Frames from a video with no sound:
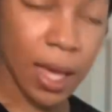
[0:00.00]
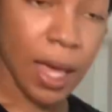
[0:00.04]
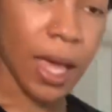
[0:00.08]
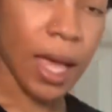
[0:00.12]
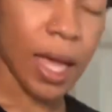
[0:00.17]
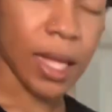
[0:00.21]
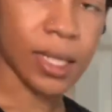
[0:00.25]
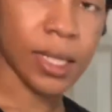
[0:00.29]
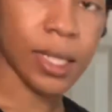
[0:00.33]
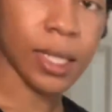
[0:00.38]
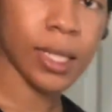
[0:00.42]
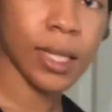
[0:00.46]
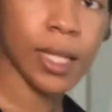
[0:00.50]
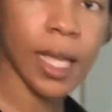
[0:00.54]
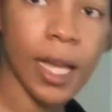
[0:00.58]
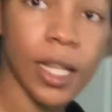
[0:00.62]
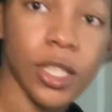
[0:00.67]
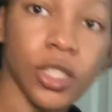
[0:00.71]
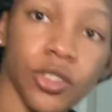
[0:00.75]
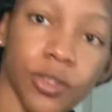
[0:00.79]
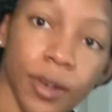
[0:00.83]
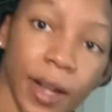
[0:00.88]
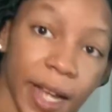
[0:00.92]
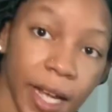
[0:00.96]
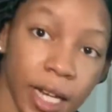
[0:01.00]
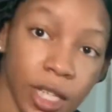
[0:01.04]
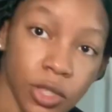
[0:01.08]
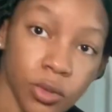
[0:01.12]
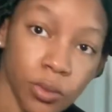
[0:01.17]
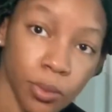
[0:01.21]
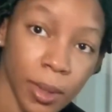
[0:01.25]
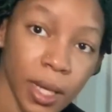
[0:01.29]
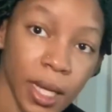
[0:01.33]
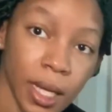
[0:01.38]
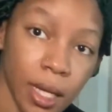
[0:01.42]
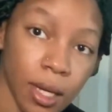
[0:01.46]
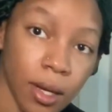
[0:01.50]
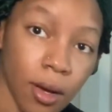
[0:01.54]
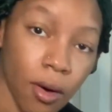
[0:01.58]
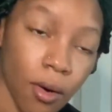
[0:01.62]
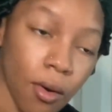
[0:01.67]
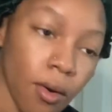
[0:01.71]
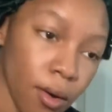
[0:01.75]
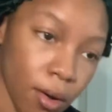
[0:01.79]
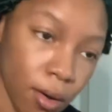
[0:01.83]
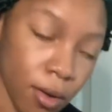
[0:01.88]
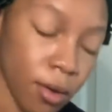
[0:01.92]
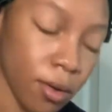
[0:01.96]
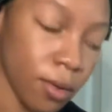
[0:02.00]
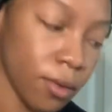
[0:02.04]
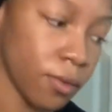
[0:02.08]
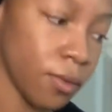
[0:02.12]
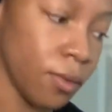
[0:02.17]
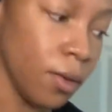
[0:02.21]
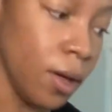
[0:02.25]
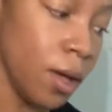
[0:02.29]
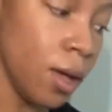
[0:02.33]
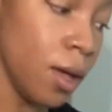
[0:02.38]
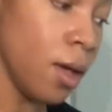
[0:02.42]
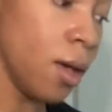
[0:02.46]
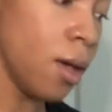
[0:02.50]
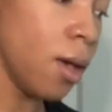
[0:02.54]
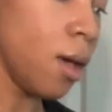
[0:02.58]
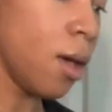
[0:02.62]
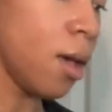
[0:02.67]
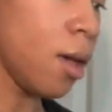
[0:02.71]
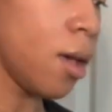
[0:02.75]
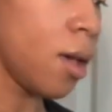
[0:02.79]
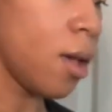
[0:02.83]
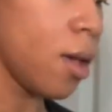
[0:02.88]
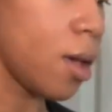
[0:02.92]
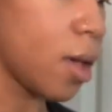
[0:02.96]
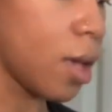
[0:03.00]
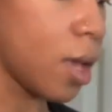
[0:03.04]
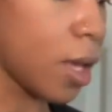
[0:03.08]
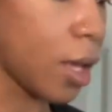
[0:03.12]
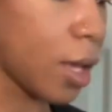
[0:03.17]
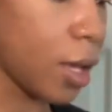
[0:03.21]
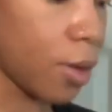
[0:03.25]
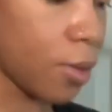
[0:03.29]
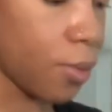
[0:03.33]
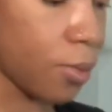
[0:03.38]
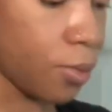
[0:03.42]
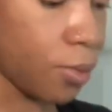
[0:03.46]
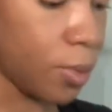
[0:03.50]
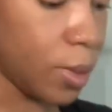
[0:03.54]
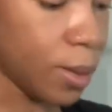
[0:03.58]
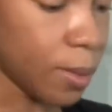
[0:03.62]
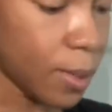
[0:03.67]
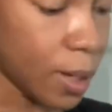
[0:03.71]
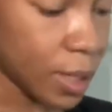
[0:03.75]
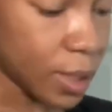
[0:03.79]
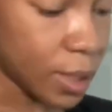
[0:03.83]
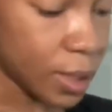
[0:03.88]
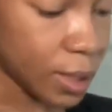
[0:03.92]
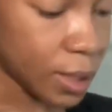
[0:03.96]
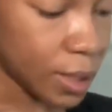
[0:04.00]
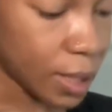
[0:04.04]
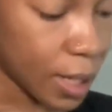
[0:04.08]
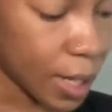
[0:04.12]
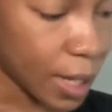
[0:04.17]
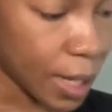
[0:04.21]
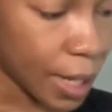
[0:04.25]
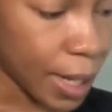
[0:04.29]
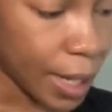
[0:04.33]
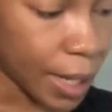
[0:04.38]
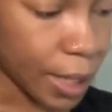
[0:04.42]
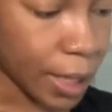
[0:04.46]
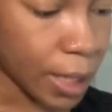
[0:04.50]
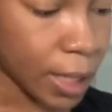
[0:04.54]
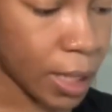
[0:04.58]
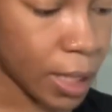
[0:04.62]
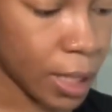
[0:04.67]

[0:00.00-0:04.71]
I took that trash wig off and we about to dye